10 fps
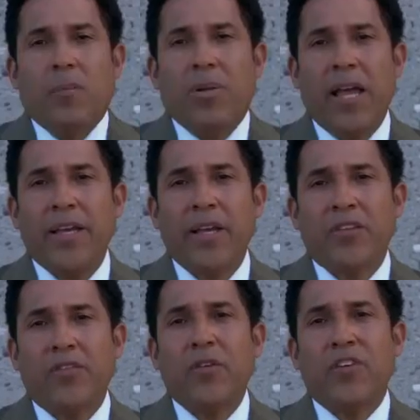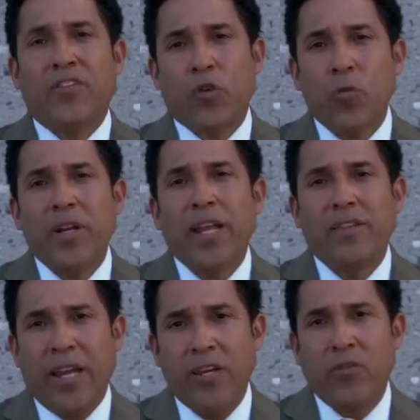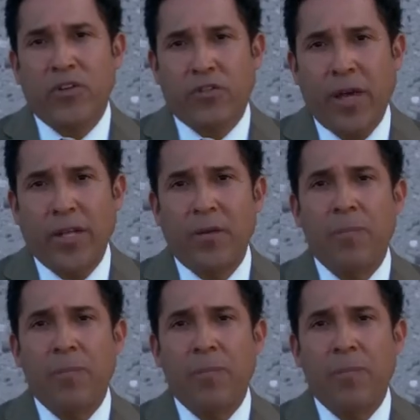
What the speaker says: Planking is a very stupid and dangerous trend.